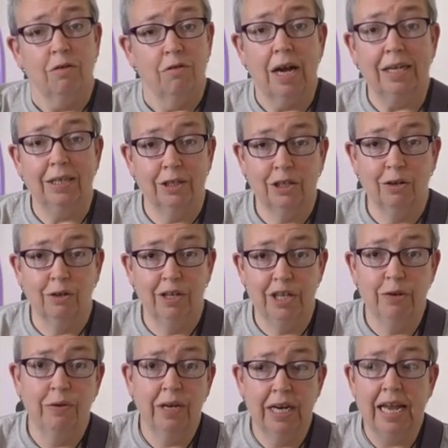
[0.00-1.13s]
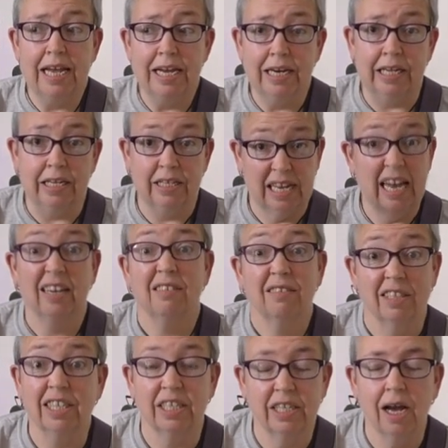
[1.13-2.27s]
Right, so ukuleles
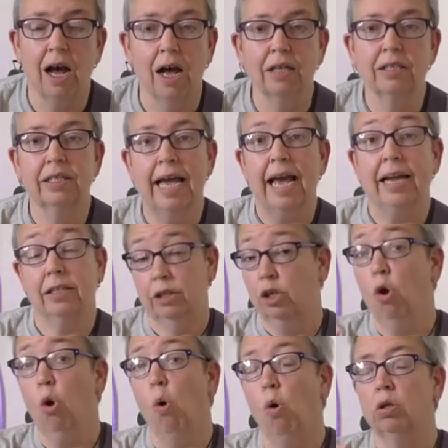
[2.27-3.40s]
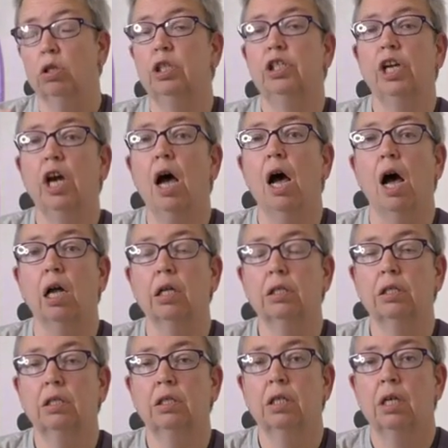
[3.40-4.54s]
and guitars get chord
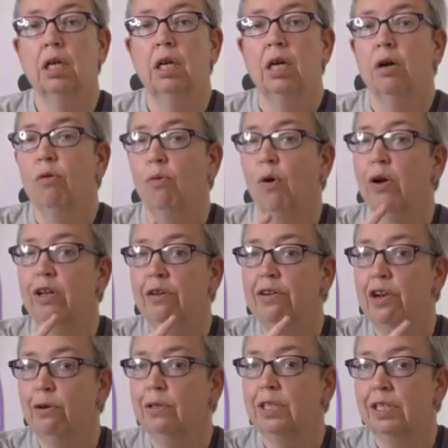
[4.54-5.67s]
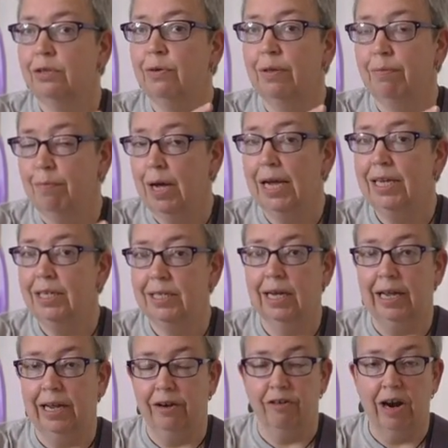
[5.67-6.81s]
charts. What you'll notice with my
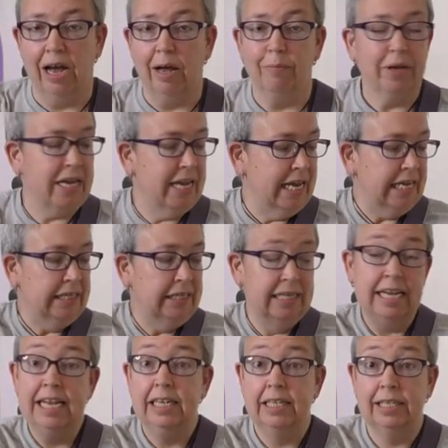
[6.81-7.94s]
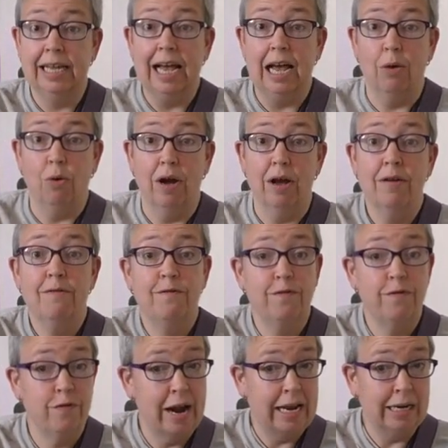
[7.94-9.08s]
diagram is it's our
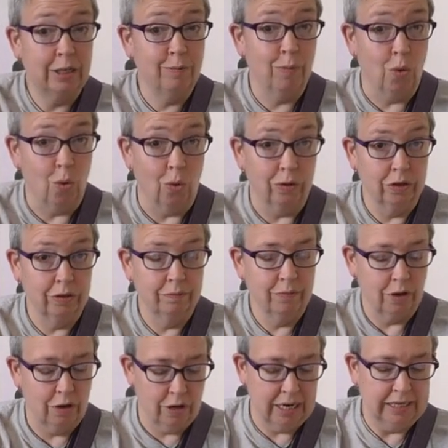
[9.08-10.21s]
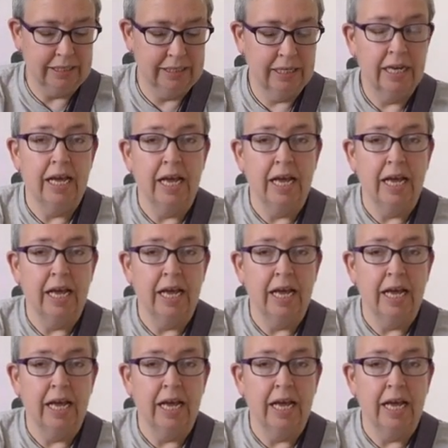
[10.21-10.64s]
fretboard, all right?